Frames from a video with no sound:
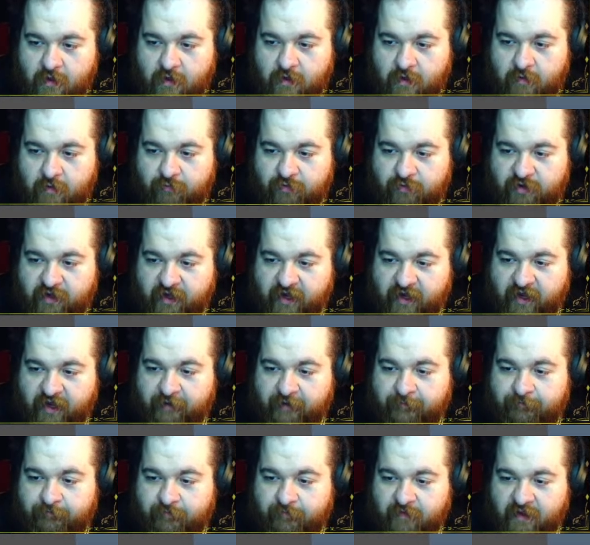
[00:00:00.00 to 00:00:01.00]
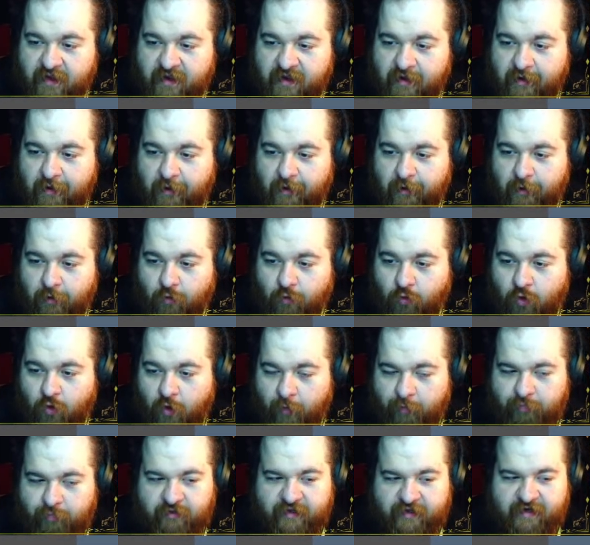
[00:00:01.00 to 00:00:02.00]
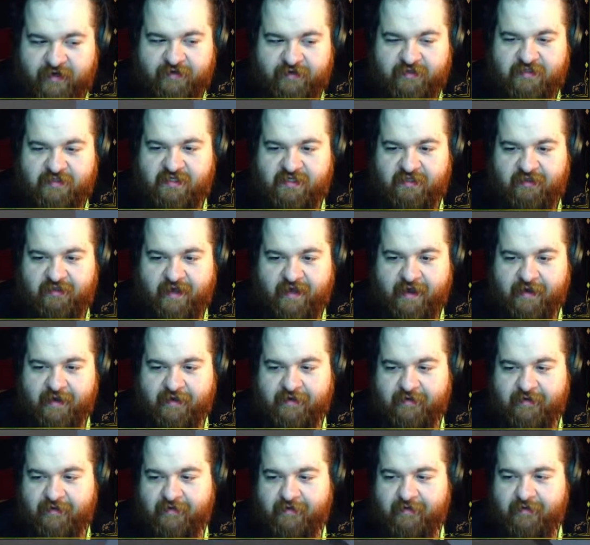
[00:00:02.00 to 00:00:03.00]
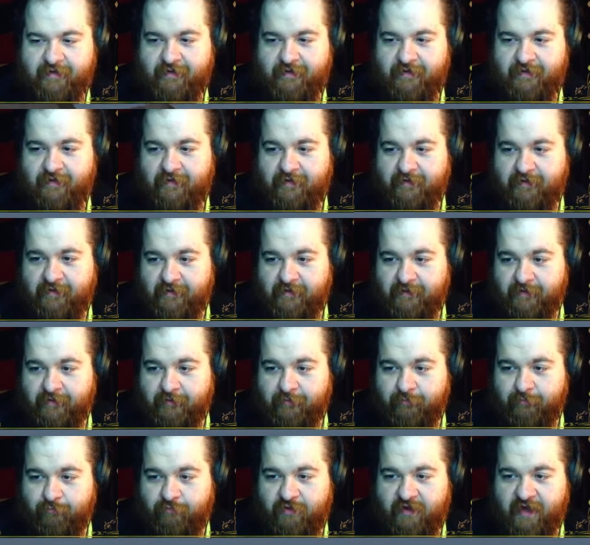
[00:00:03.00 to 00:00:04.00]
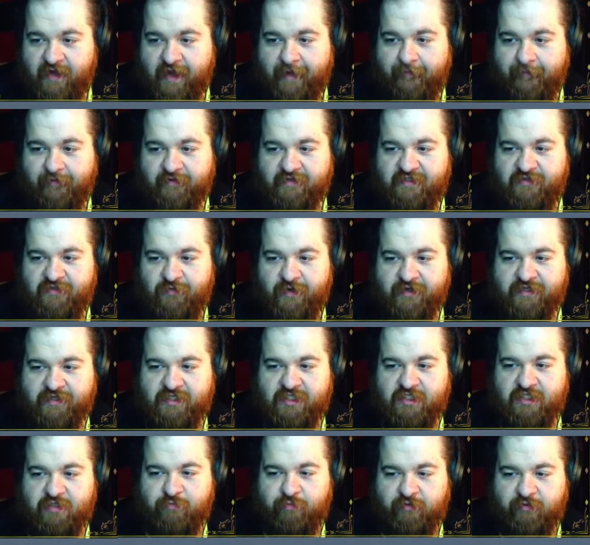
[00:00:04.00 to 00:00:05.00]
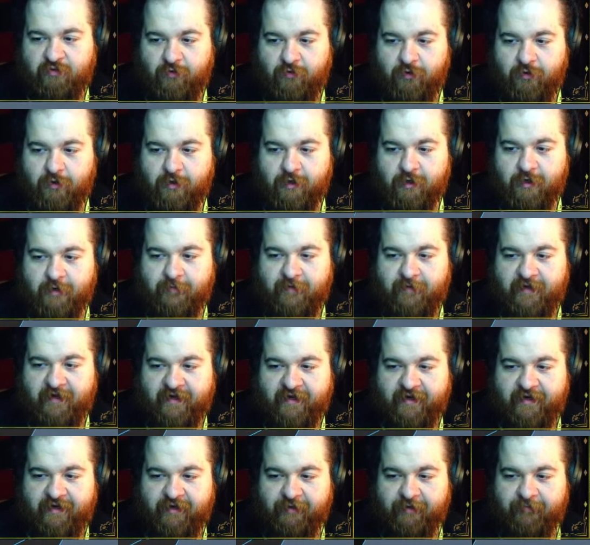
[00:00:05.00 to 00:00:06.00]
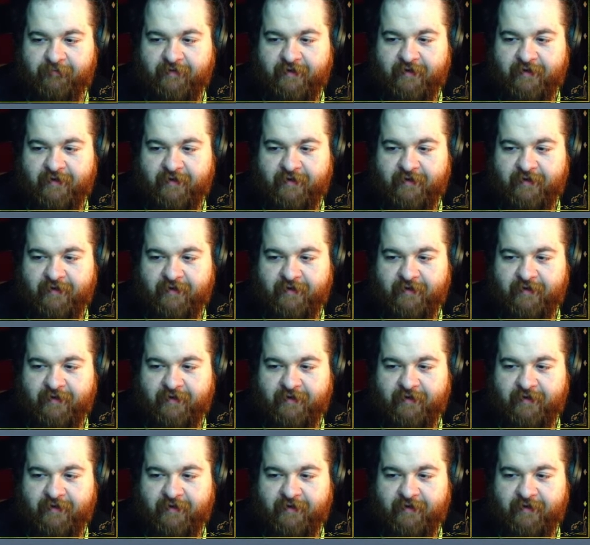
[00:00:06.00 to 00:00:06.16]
But yeah, I want players to like be able to explore, you know?